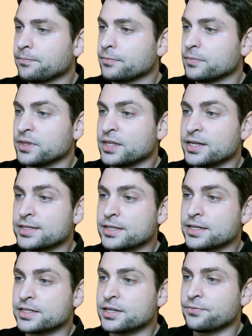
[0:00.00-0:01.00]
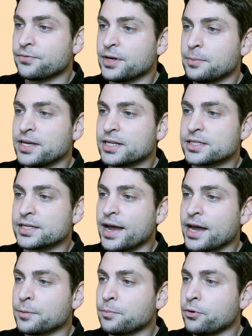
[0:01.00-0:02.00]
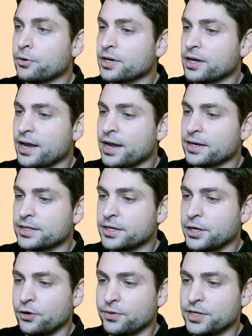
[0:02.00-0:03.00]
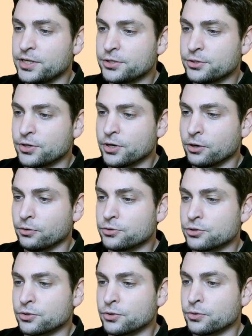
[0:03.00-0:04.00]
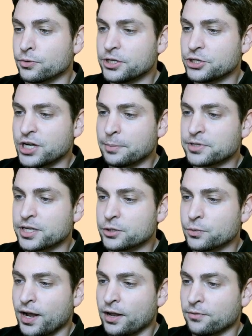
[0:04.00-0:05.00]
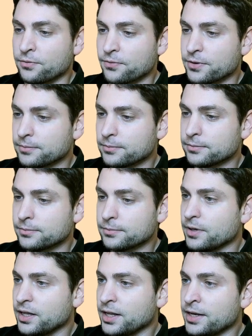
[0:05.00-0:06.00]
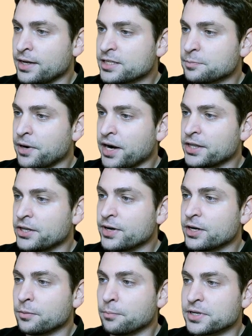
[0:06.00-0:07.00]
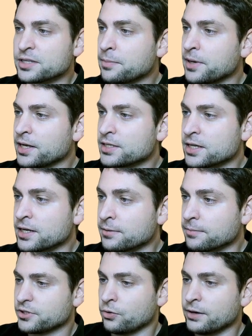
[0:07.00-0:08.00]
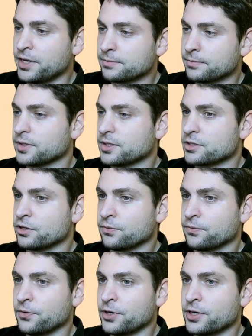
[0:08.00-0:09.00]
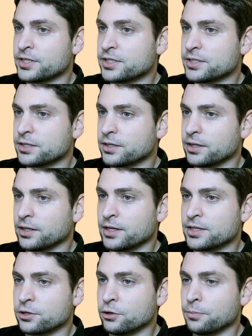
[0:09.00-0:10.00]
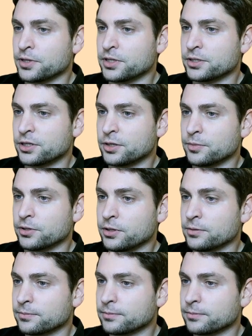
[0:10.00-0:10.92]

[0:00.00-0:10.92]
This is the FreeBSD handbook, and here we need to go to Chapter 12, Linux Binary Compatibility. So first, let's open the terminal.